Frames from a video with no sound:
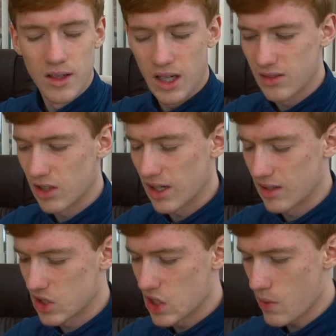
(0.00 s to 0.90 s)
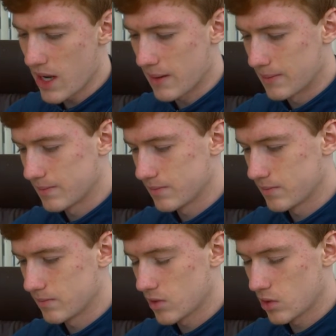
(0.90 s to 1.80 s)
I haven't got around to doing it.
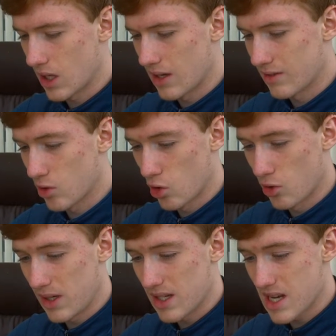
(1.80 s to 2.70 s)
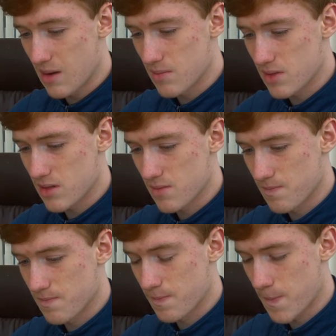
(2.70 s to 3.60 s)
Done all my exams.
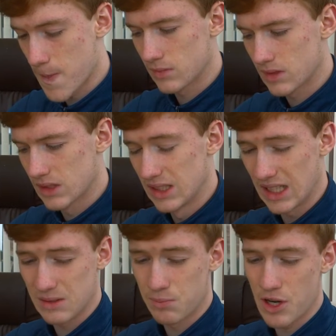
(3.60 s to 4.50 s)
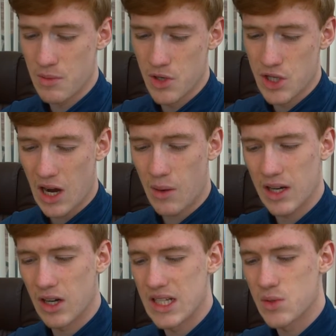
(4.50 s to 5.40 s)
That's pretty much how I
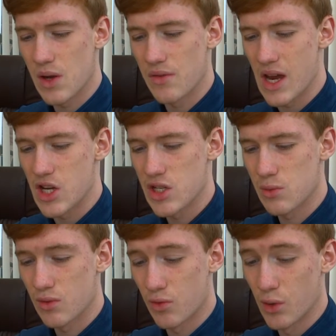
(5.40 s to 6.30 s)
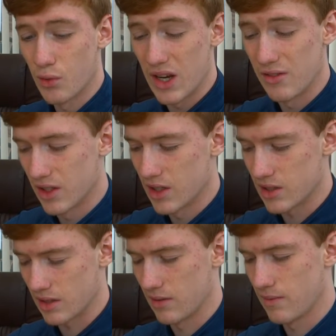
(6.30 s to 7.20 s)
got into aviation. It was through
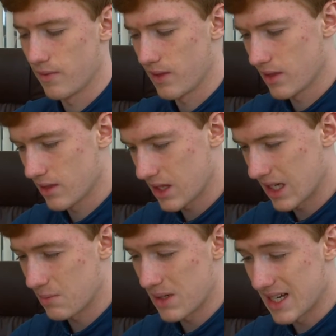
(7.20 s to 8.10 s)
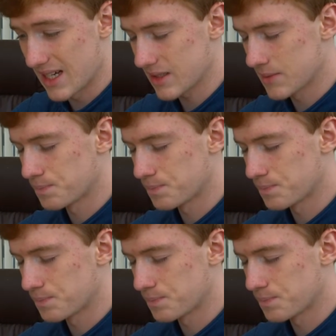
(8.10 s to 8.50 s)
Ravener's thing and my dad.